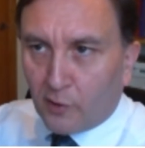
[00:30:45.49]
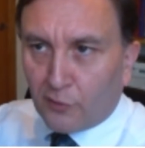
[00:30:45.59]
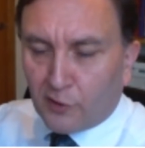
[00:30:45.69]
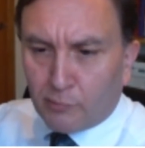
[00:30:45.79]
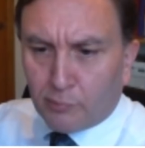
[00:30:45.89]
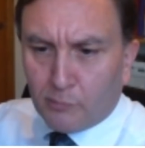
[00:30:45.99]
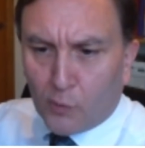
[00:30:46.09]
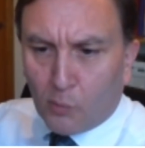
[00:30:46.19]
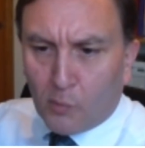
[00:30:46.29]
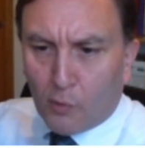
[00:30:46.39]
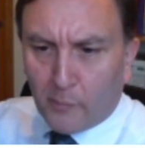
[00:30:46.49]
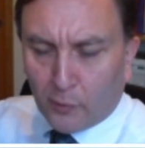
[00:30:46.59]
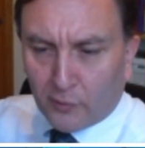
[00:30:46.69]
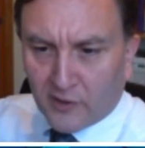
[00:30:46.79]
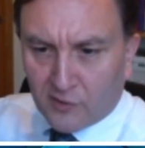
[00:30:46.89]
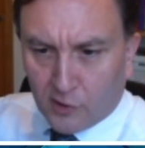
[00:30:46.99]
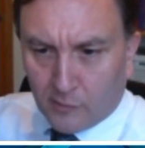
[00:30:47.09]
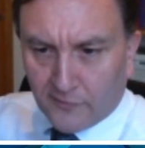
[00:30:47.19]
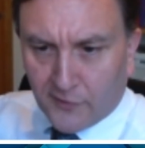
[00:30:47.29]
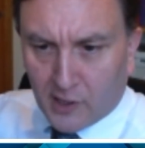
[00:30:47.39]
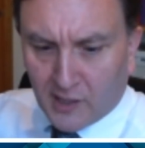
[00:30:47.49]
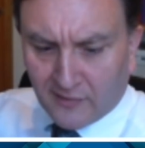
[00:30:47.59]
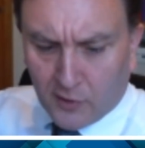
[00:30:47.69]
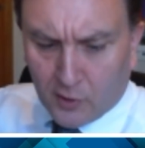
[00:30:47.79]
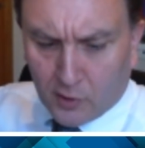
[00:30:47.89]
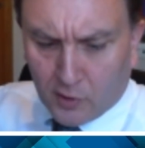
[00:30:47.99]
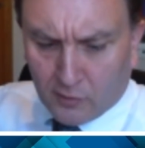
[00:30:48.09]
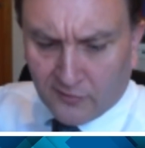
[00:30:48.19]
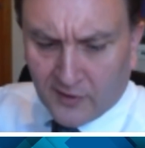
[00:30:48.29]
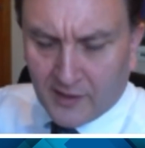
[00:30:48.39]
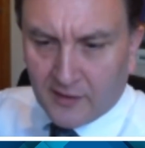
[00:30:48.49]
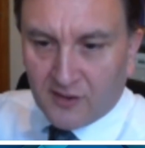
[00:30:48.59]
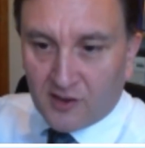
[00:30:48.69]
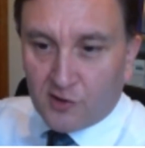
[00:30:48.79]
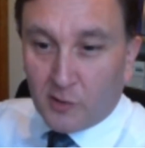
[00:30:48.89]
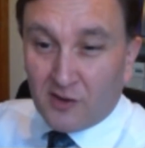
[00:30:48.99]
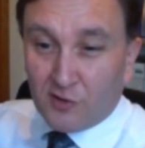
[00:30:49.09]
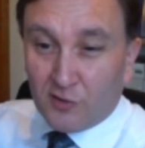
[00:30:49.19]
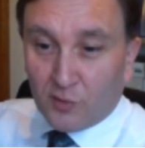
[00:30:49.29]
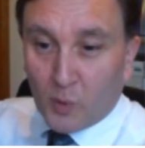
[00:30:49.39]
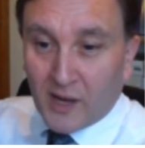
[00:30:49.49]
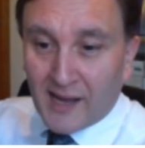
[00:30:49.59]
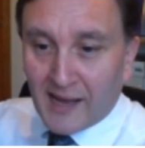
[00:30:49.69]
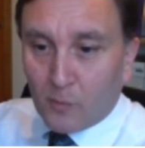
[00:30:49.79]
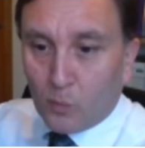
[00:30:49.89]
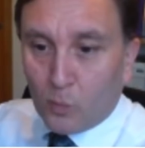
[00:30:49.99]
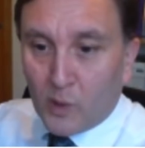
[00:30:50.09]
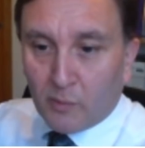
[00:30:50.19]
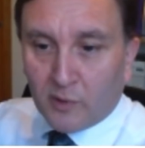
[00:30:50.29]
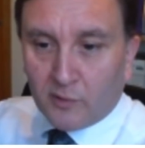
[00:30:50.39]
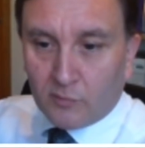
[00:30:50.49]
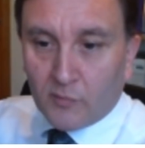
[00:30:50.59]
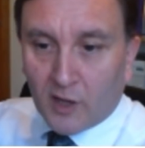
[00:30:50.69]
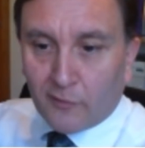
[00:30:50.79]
but also more importantly, top 5 of situations where we would